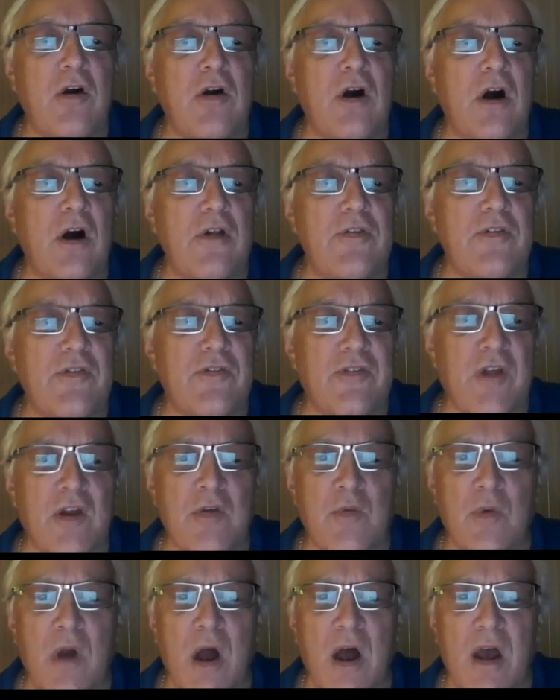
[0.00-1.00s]
called
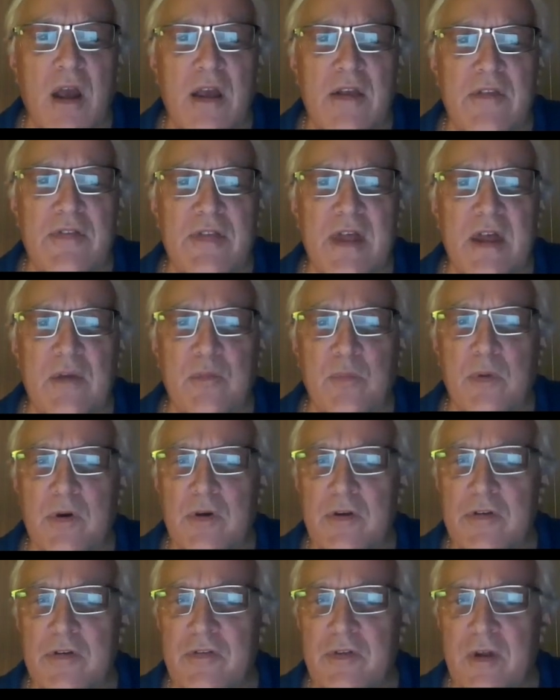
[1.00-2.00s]
Sunrise that
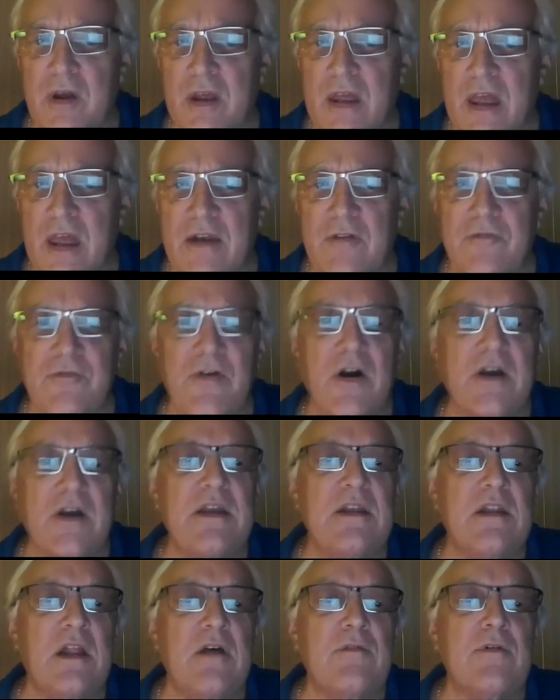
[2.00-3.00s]
it had a
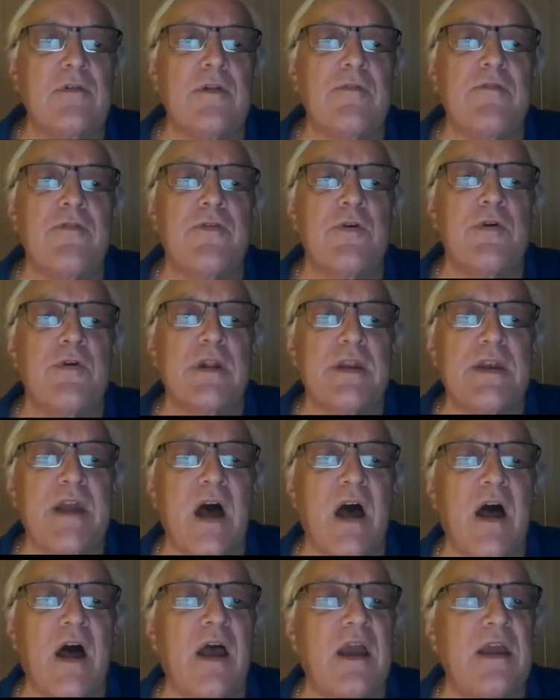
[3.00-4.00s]
funky level of
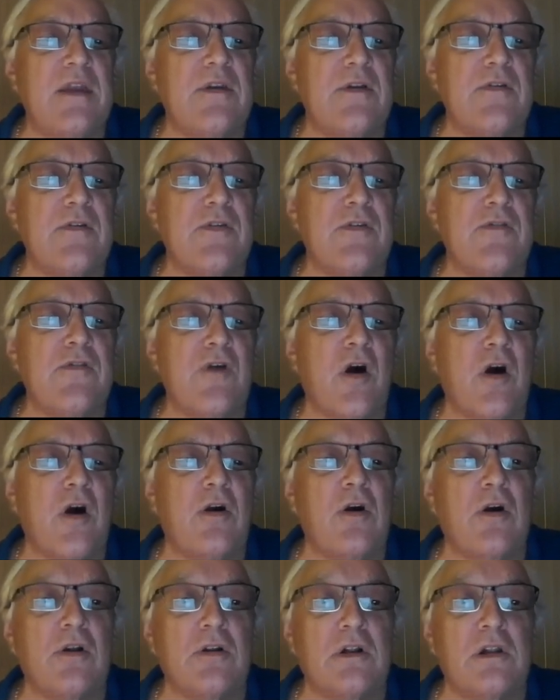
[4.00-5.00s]
39. There's a song
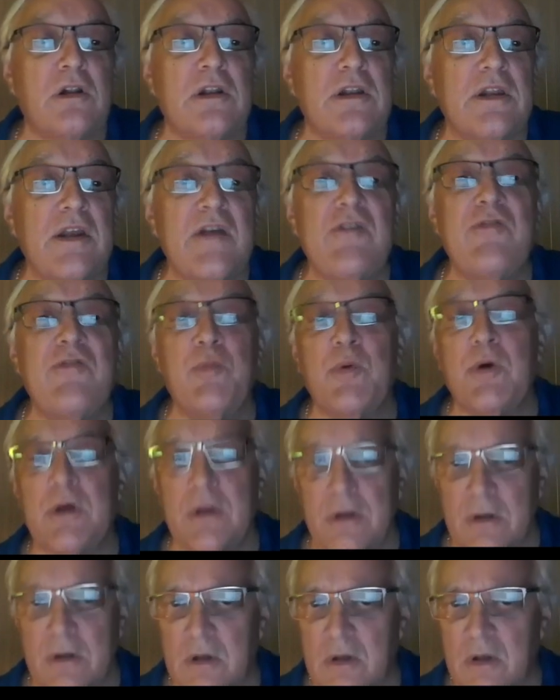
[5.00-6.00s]
called Clint
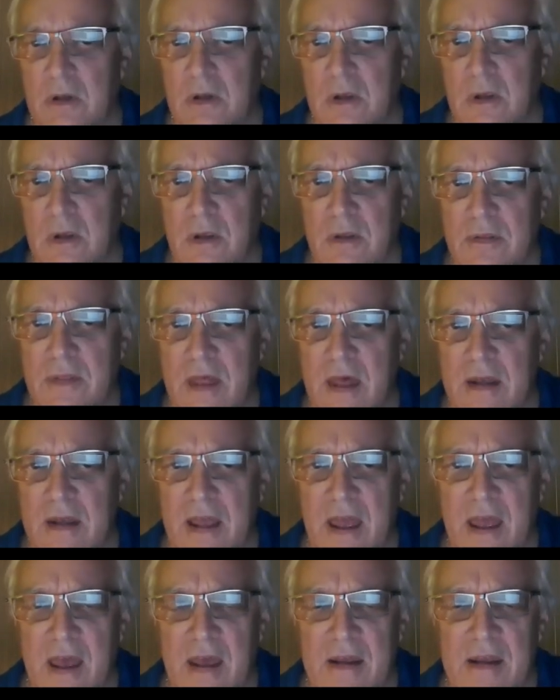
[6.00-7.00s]
Eastwood that
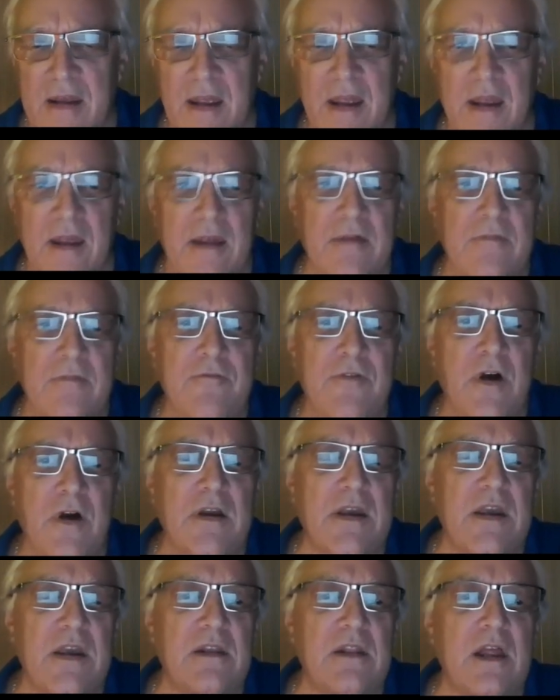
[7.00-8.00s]
had a
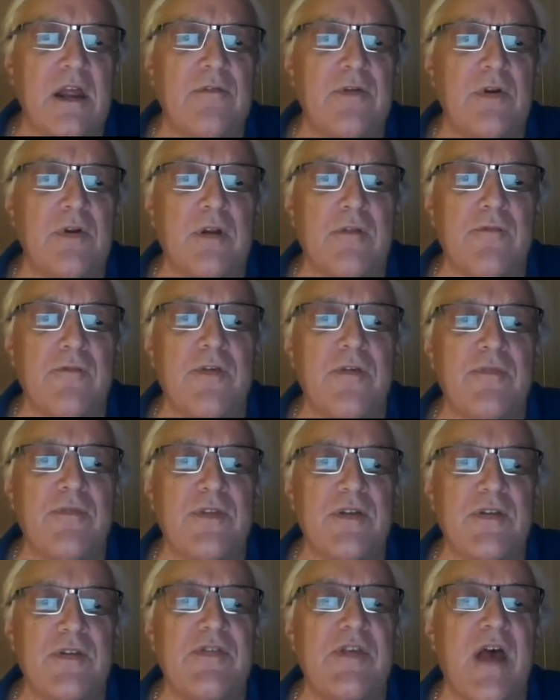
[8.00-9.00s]
funky level of
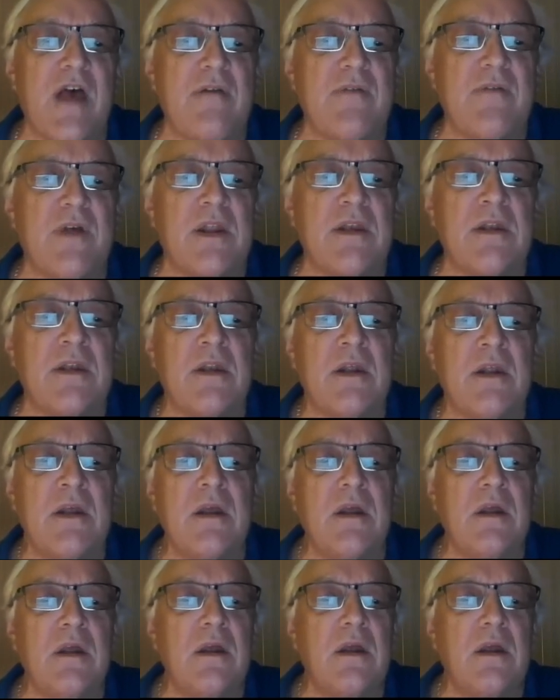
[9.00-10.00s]
57.
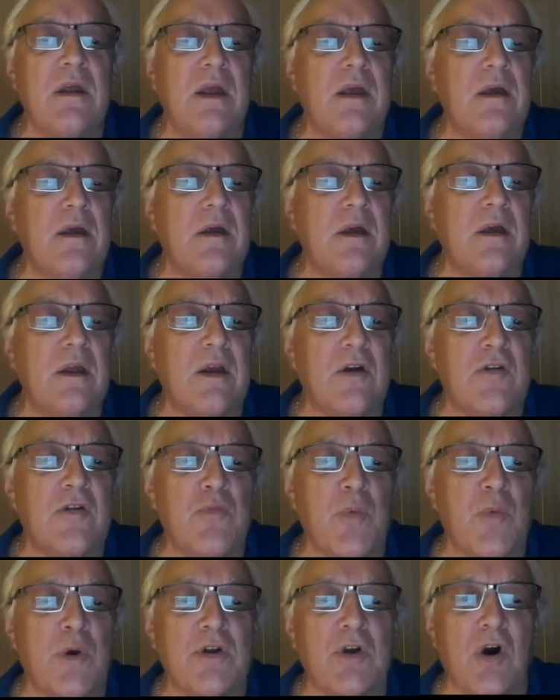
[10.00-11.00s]
Here's
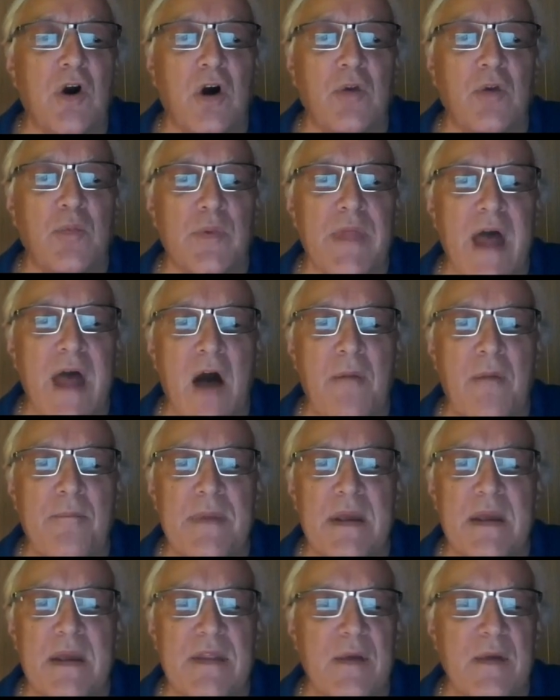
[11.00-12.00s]
one called Without
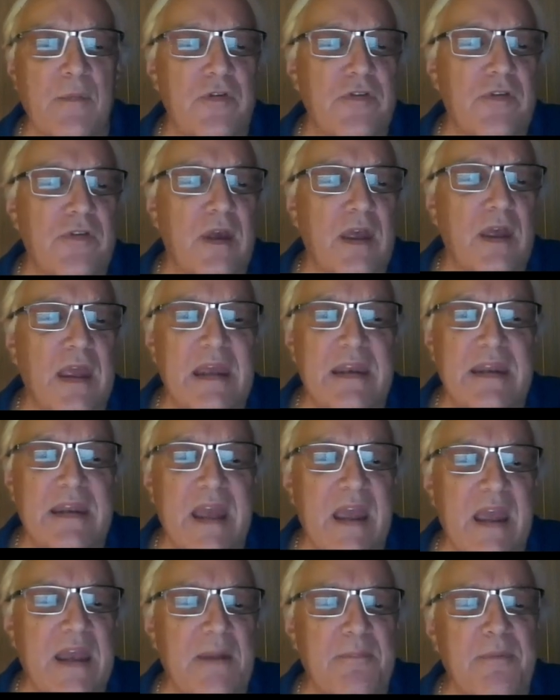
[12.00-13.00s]
Me that was
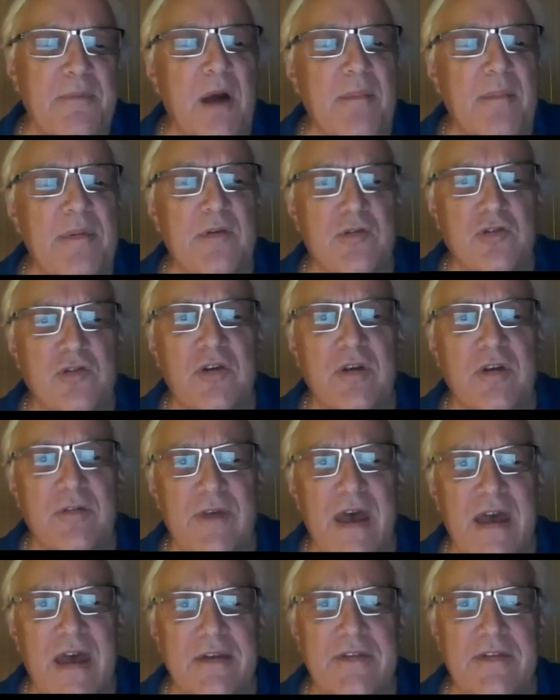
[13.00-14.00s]
88. I probably should have
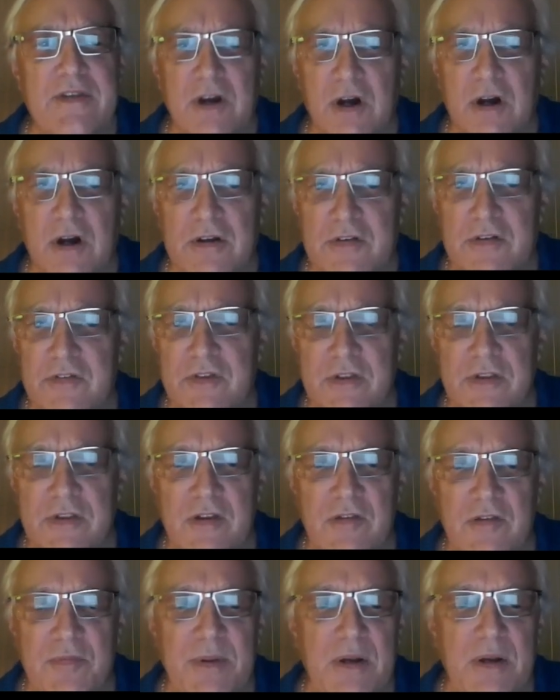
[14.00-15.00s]
added the artist to
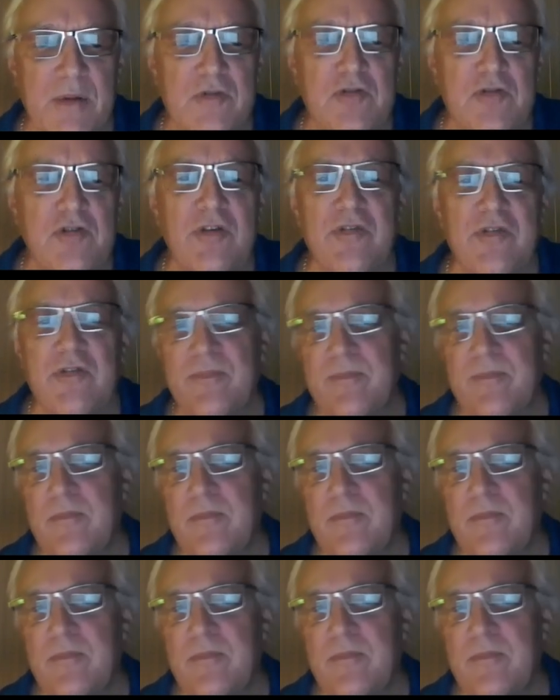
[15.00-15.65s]
this, but I was just